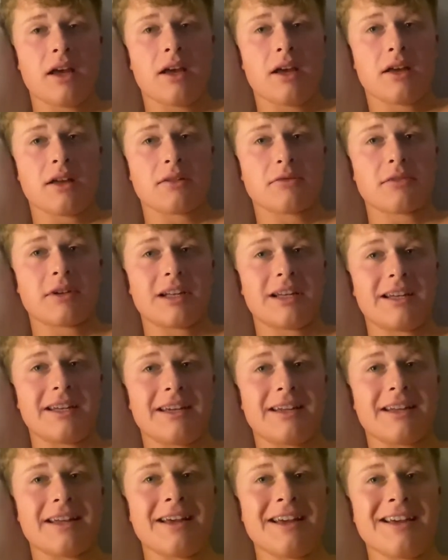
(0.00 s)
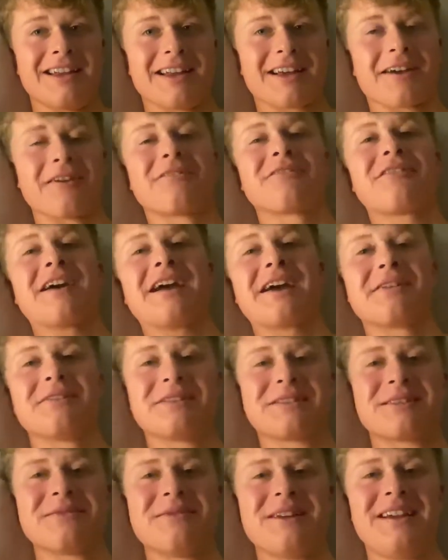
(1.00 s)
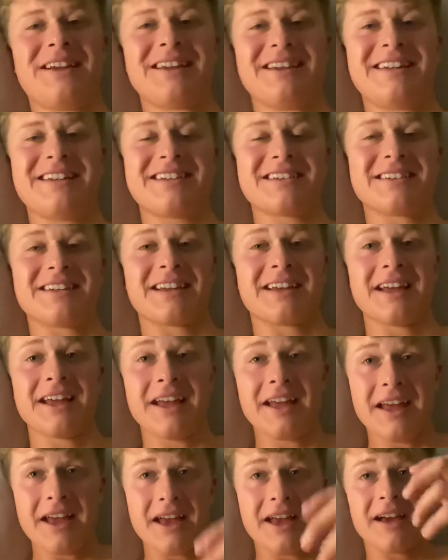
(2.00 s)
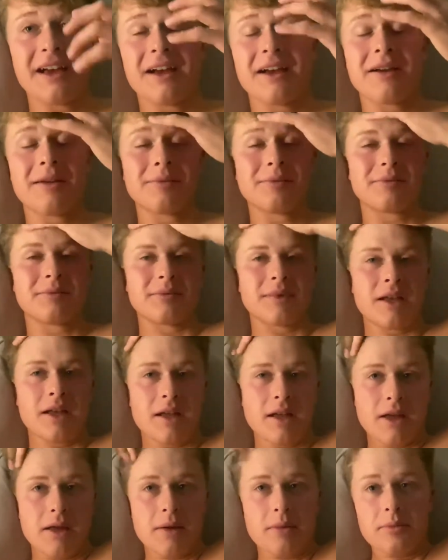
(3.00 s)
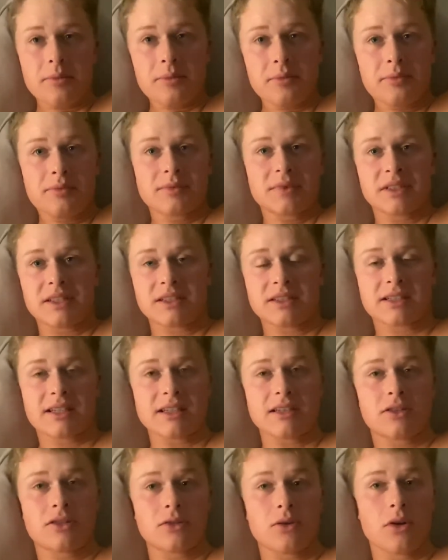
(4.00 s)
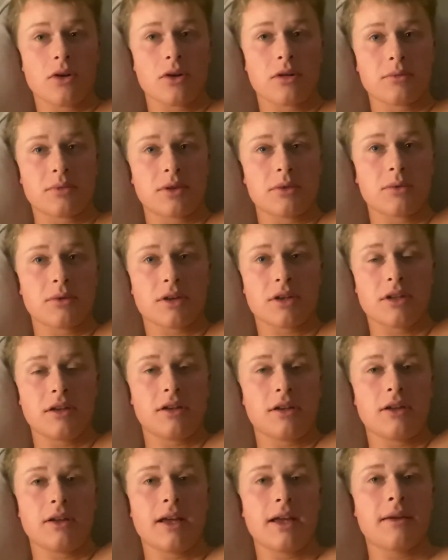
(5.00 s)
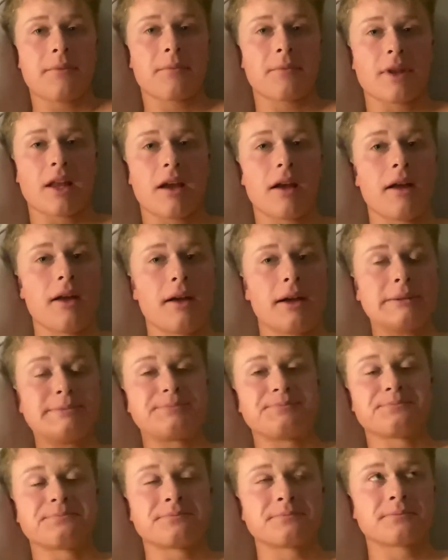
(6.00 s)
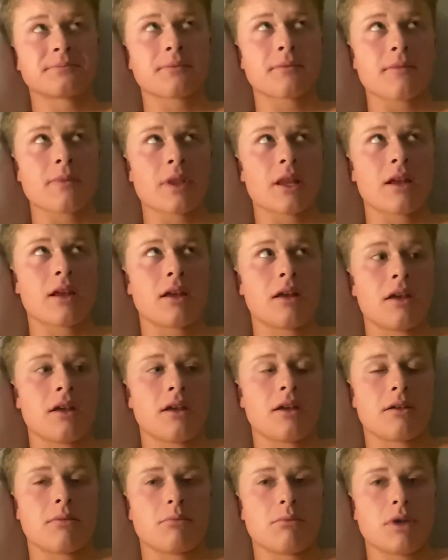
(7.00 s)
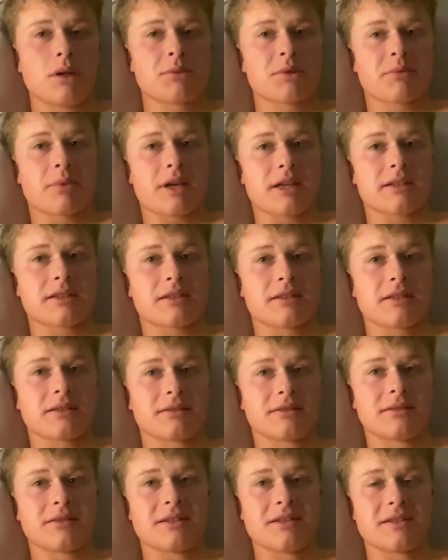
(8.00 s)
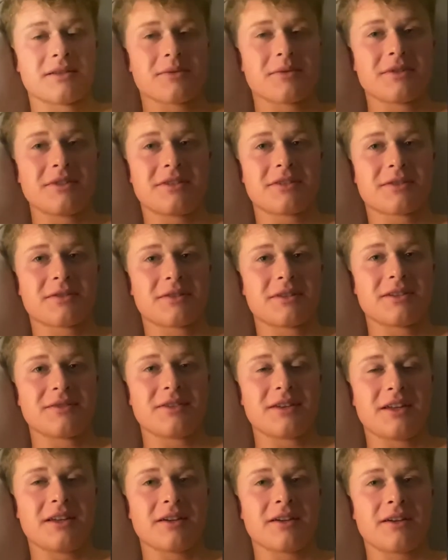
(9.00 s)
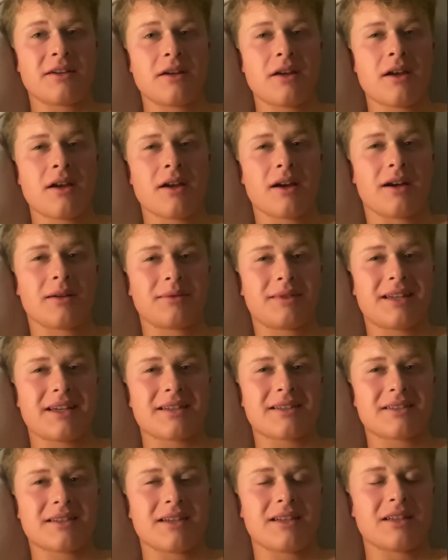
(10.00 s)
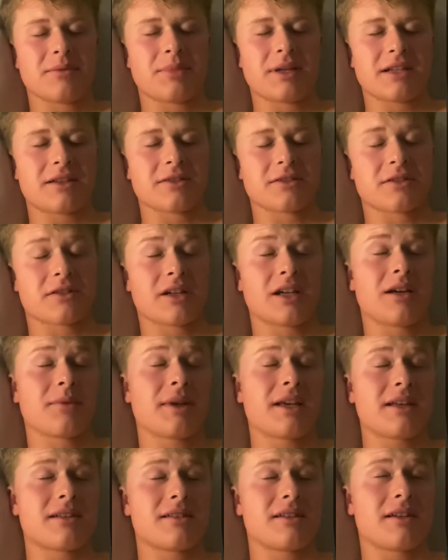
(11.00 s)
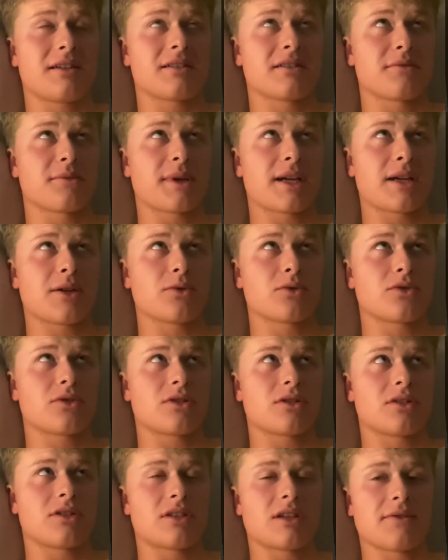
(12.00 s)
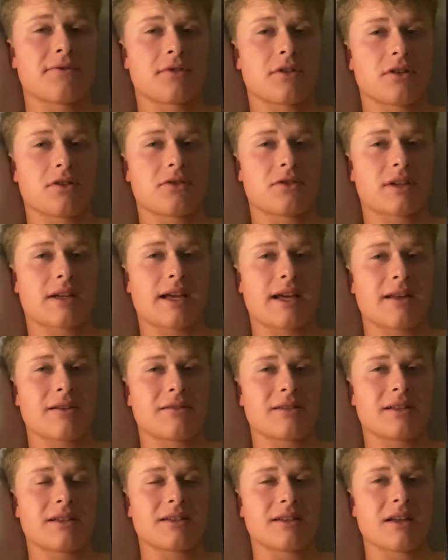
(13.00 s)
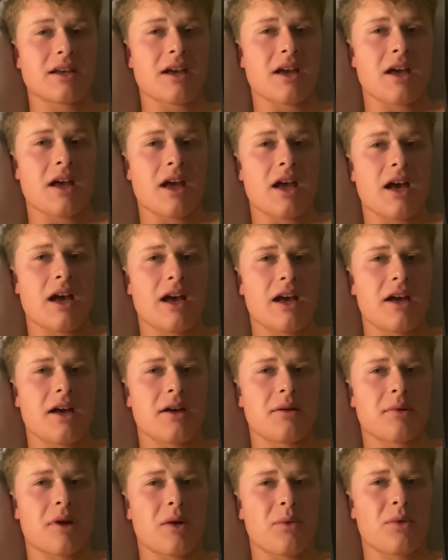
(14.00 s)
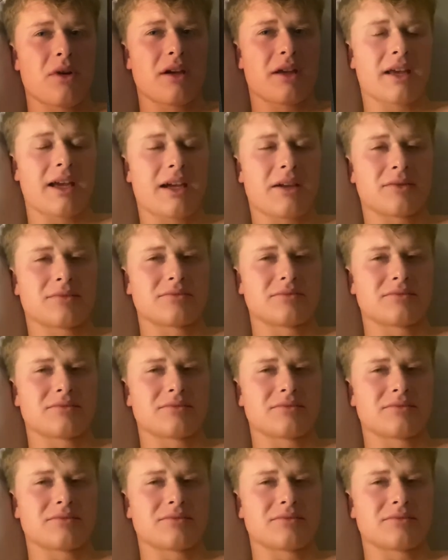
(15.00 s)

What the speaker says: you really need like a fan or some air conditioning, because it just gets too hot. But what can you do, hey? Mum's pasta is what you saw in the video. I'm guessing it's about 700 calories. I'll work it out